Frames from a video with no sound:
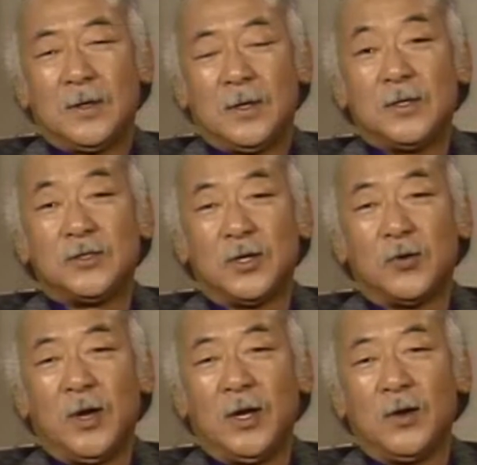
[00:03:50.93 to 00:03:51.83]

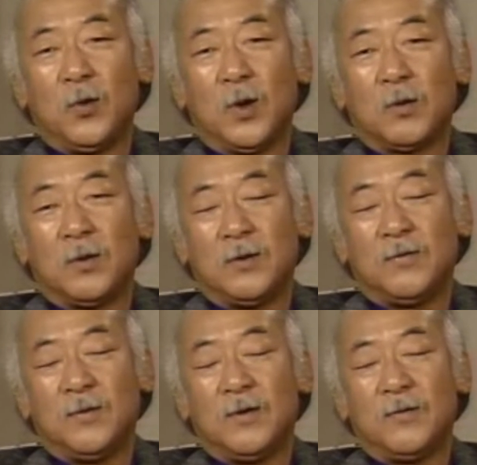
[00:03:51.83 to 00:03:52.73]
exhilarating to work with
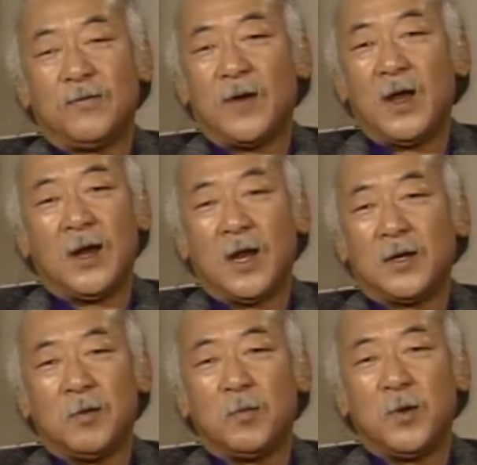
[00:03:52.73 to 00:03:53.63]
uh, fine
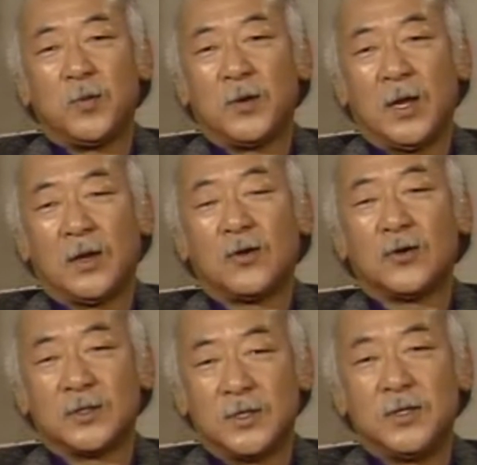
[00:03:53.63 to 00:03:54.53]
acting people like
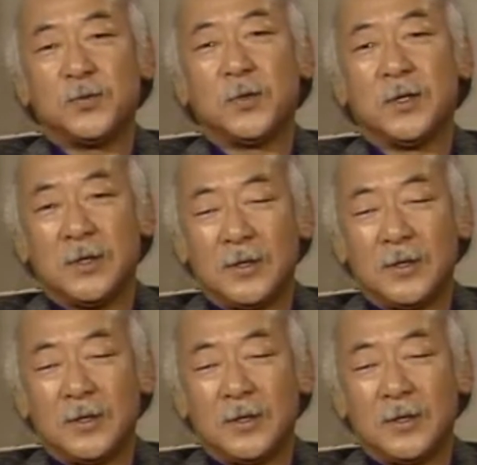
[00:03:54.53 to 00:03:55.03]
Cloris Leachman,